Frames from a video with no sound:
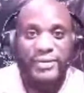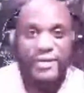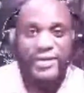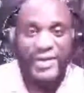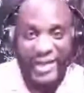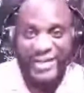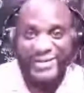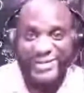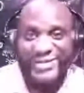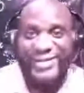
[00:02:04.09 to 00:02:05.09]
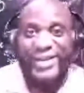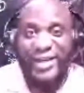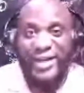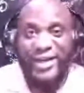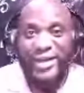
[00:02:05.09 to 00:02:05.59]
Yes.
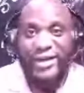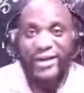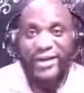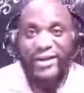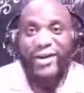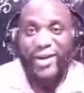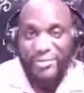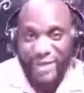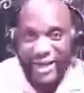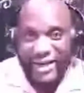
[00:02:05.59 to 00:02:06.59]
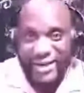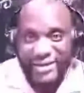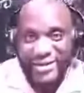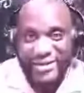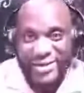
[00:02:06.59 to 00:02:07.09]
Her man
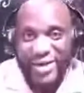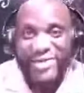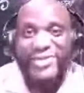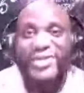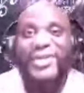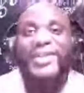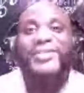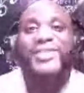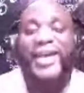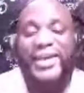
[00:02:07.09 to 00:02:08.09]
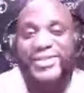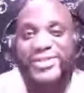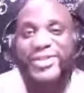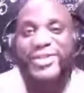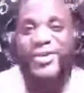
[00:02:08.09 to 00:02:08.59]
talks to his
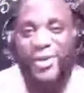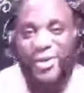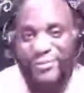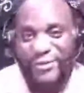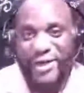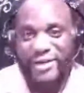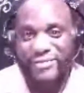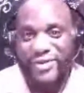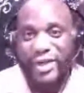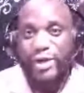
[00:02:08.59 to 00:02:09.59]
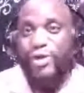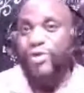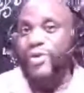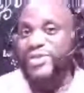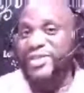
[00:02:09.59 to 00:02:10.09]
ex-girlfriend,
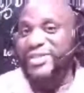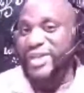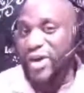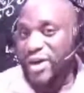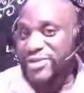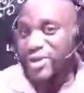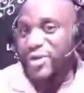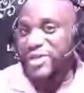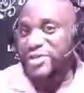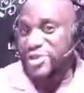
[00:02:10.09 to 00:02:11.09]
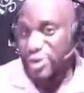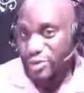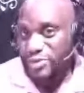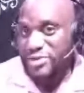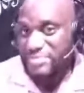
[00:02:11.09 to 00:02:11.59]
who is also his
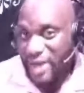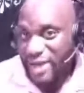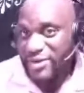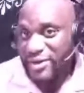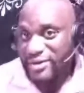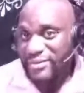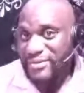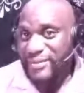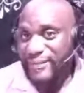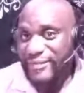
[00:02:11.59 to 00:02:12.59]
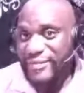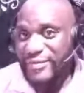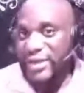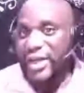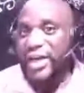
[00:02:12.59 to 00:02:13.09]
children's mother,
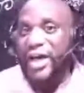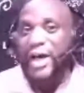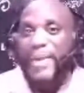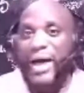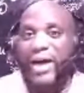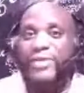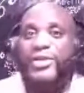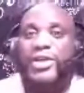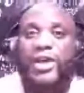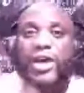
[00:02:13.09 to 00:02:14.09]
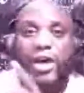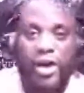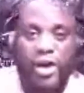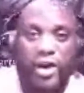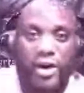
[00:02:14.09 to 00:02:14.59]
about
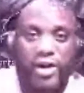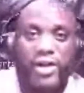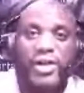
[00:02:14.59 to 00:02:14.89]
her